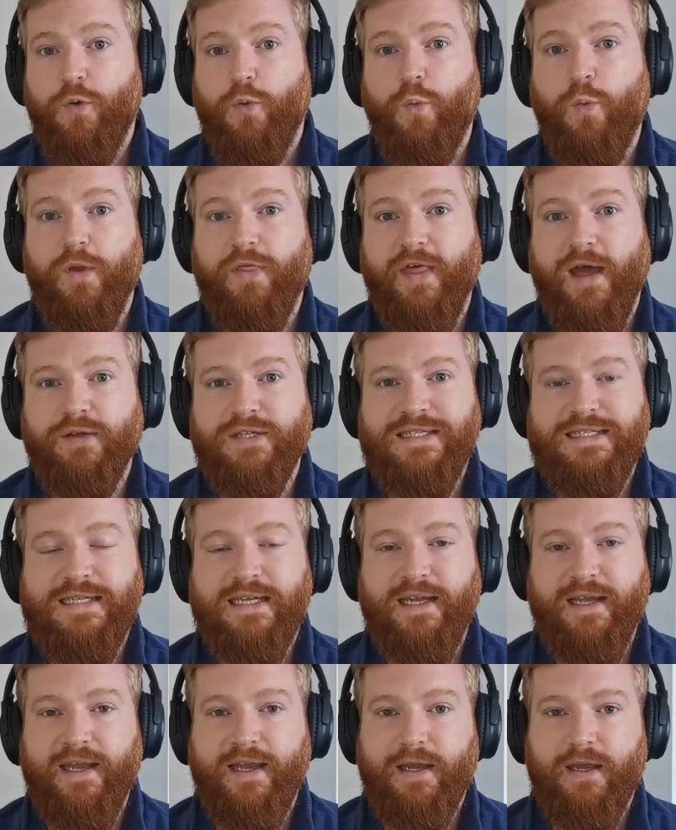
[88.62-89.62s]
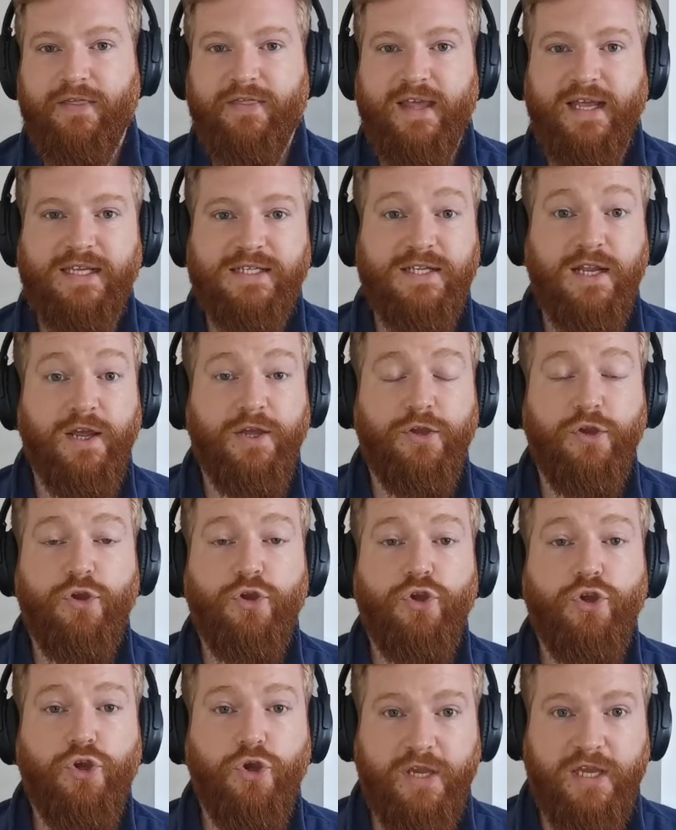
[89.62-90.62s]
without seeing things like
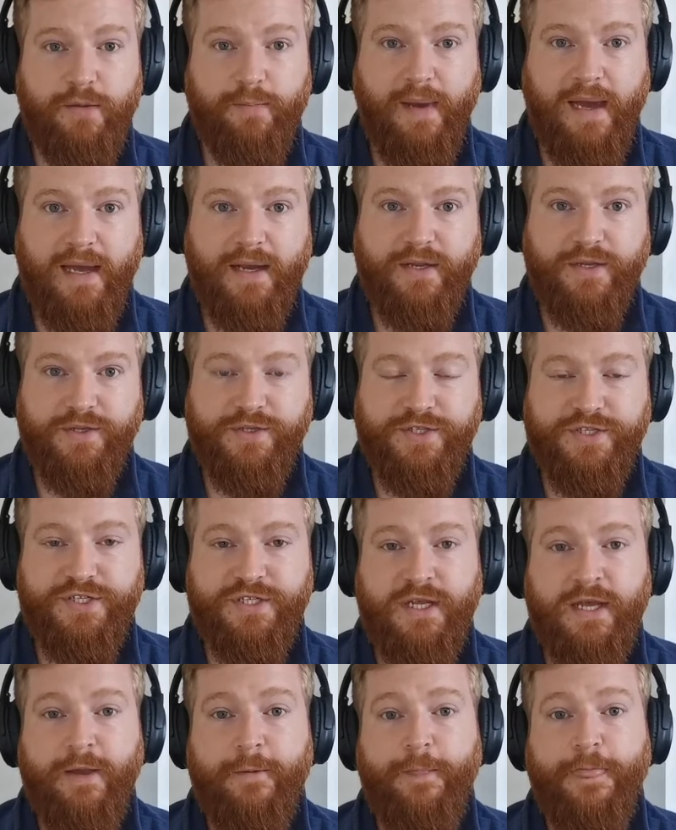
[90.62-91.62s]
cookie banners